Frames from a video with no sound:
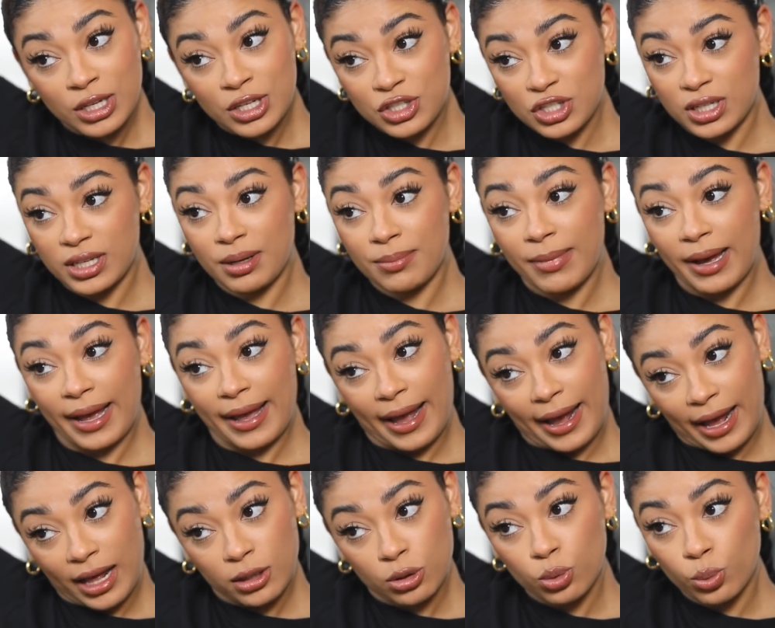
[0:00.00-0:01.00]
She did my
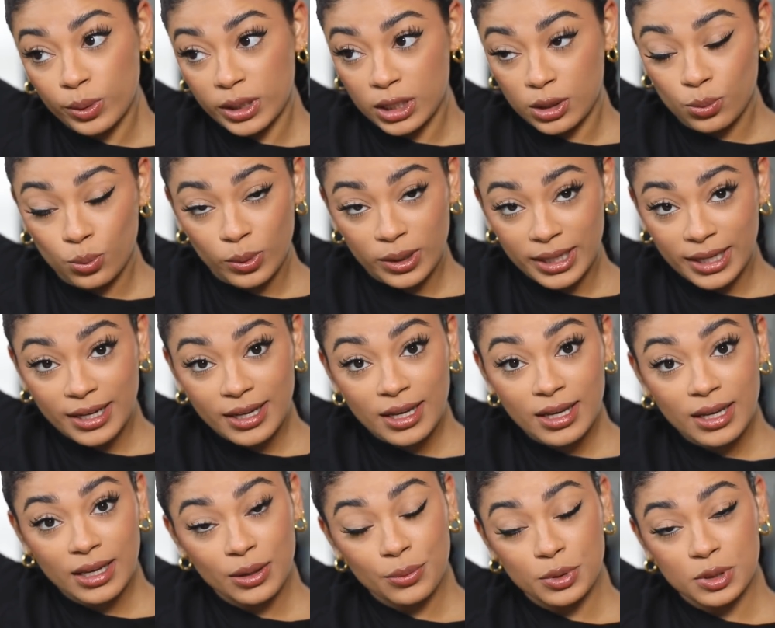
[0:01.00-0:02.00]
Halloween
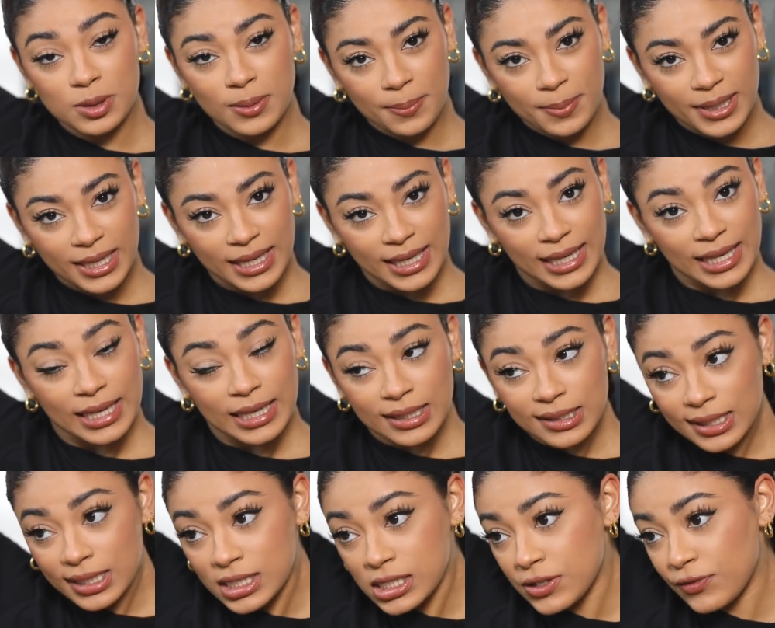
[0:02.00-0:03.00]
wig. It was a pink
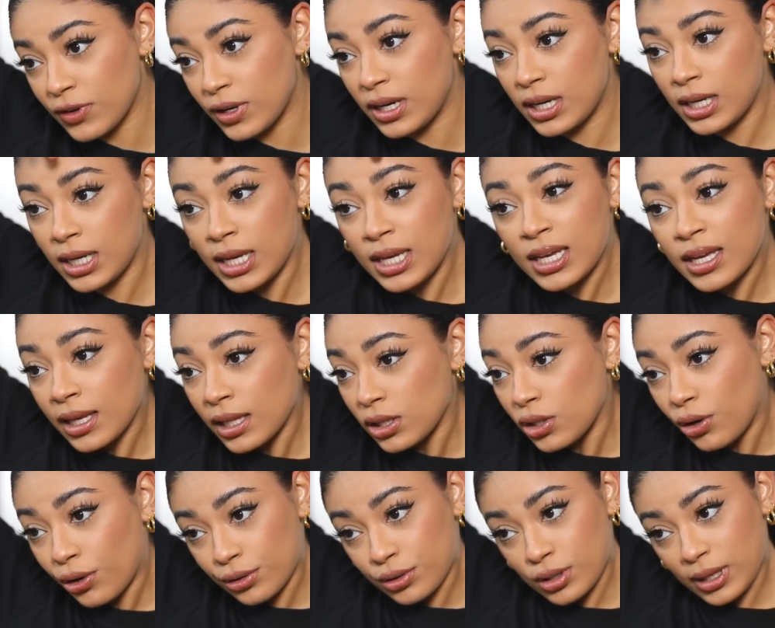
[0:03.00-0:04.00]
lace front. It
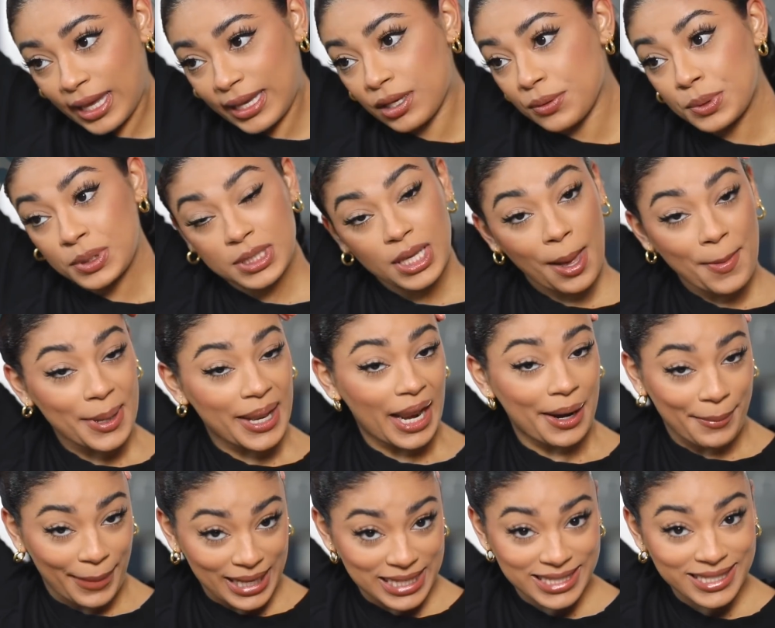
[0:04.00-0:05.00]
looked like it was coming out
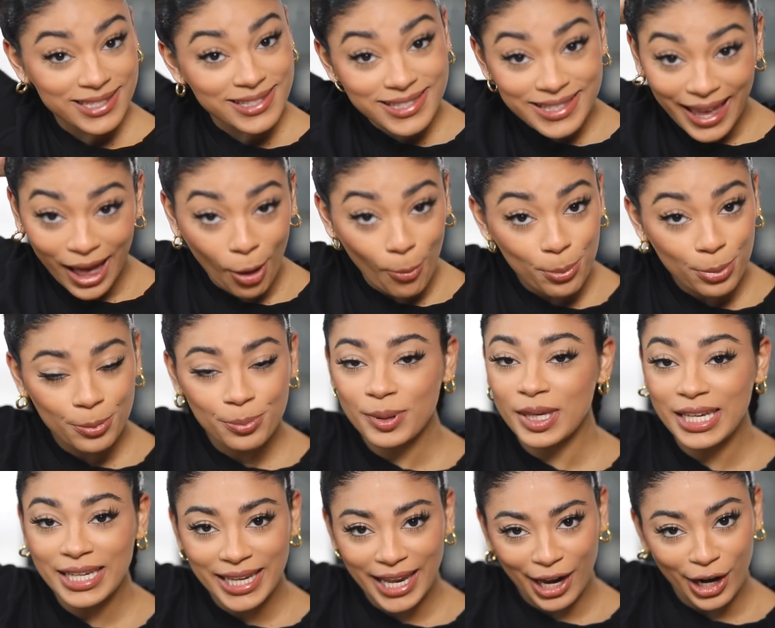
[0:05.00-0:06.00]
of my scalp, pink